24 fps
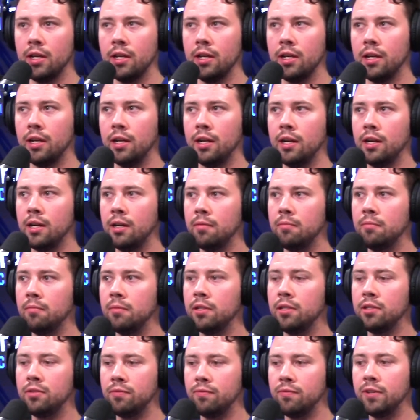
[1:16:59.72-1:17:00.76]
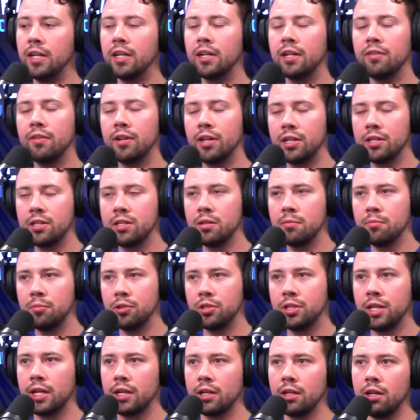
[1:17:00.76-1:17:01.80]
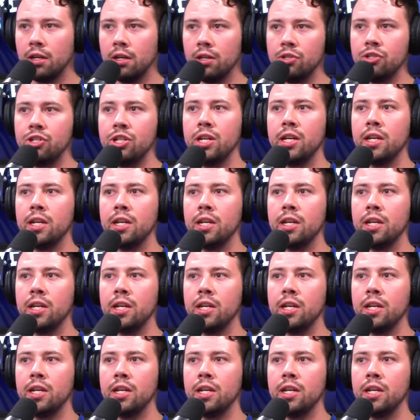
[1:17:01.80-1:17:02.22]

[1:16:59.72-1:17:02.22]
it's very, very simple technology.